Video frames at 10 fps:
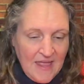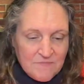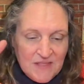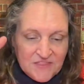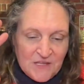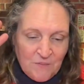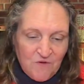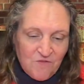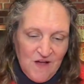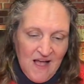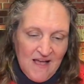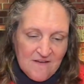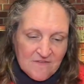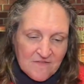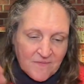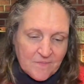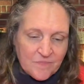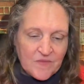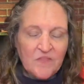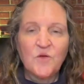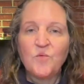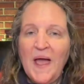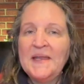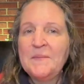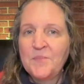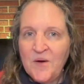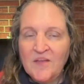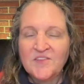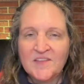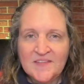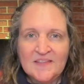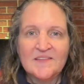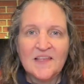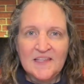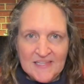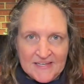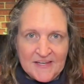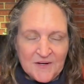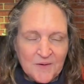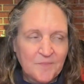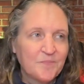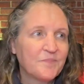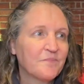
And myth number five, the writing process is linear.